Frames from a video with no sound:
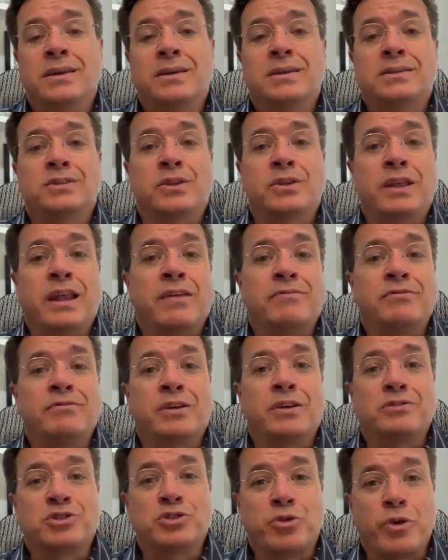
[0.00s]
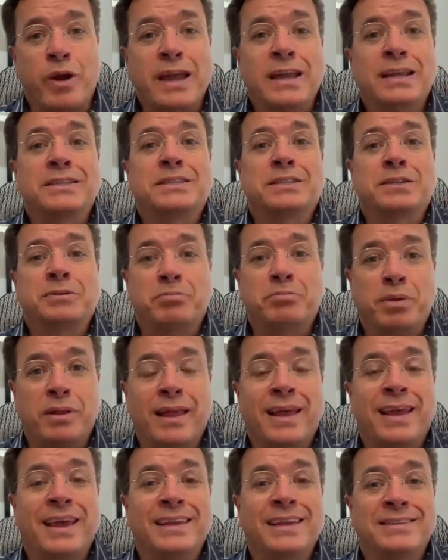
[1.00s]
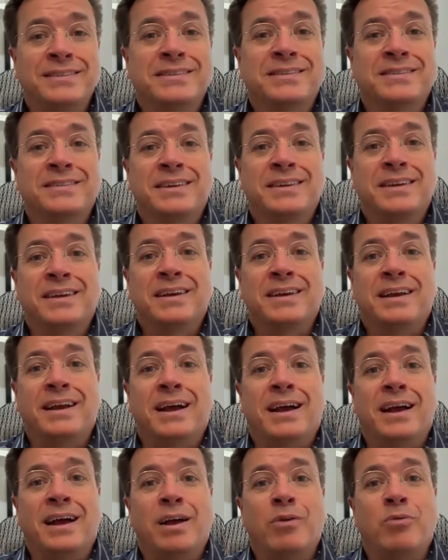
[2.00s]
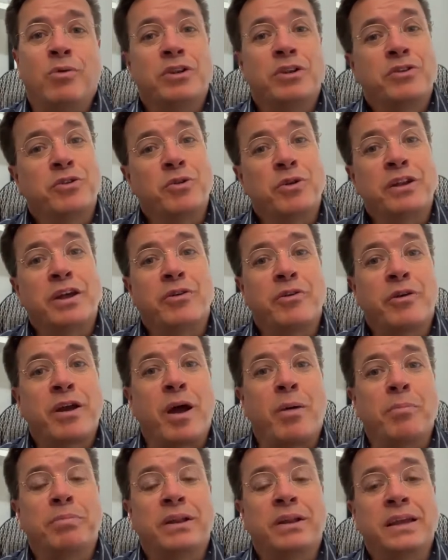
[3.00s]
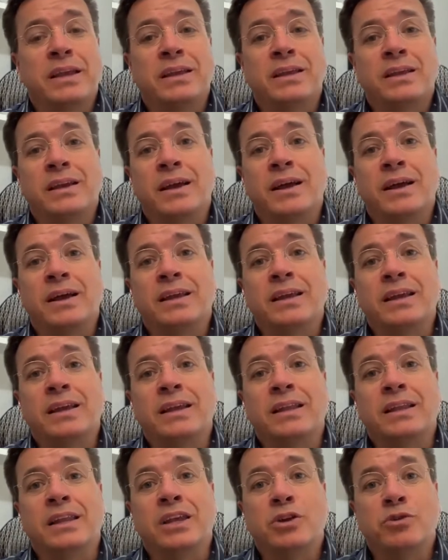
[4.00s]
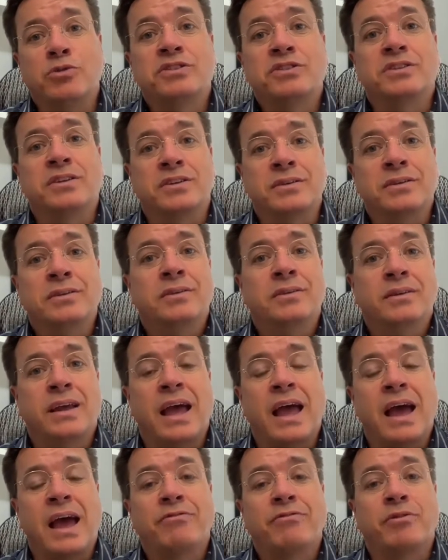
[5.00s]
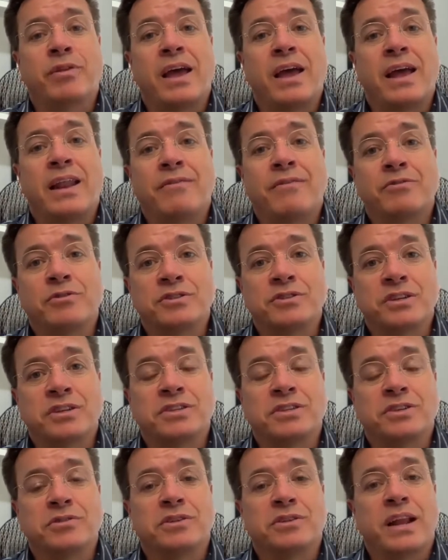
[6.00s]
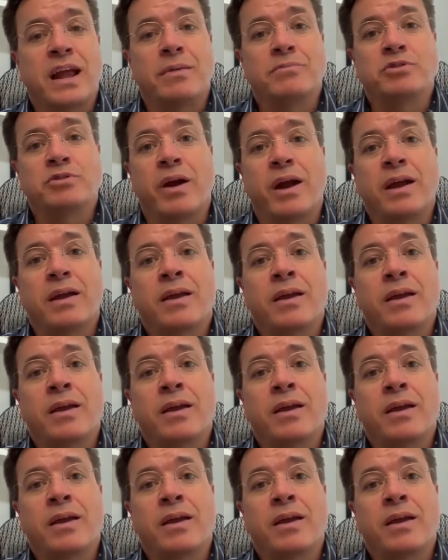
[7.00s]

So then I've done trains and planes, I went to another company in Houston after that, after 6 years at Amtrak.